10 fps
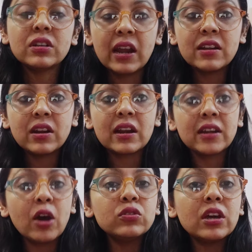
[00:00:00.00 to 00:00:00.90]
the right track
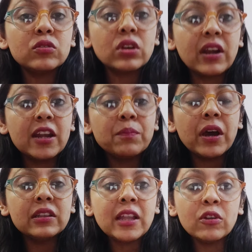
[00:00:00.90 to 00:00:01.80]
now they're on the right
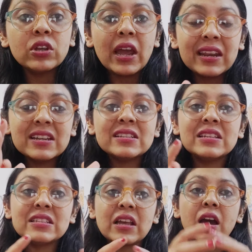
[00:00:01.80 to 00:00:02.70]
path now their
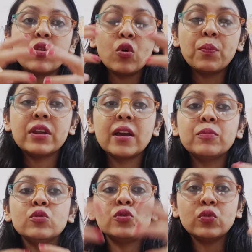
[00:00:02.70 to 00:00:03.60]
energies are opening
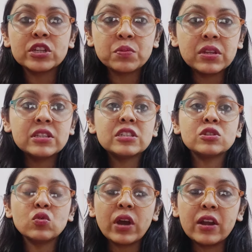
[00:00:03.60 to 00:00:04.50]
up to new experiences
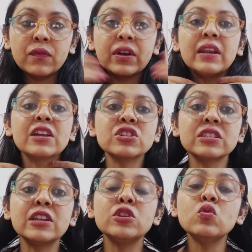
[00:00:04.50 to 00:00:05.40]
new kind of
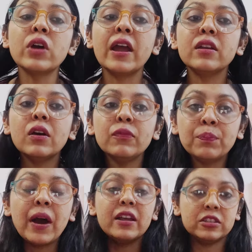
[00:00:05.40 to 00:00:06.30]
connections and new kind
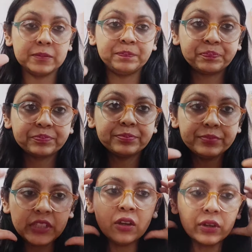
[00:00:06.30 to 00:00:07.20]
of path
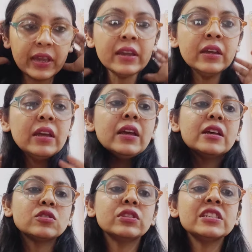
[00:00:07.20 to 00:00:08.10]
okay
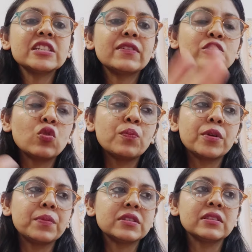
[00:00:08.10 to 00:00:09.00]
so this is our sole
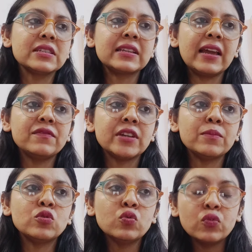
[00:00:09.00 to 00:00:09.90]
purpose in this
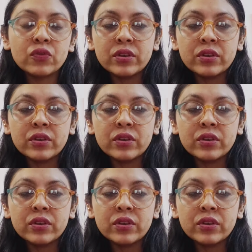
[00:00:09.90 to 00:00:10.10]
lifetime to